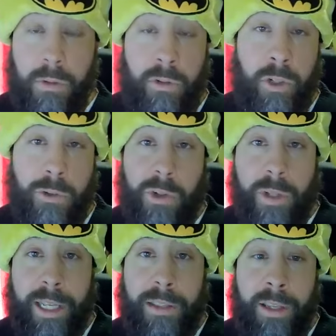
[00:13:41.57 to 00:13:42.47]

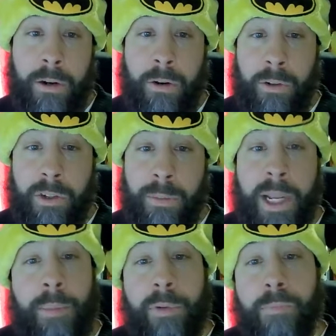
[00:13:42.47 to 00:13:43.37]
Usually, there are some
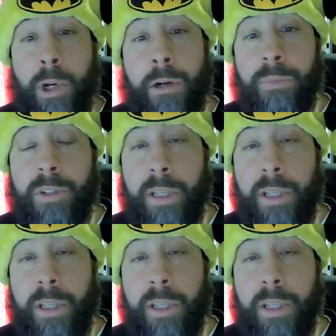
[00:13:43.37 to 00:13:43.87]
type of pumps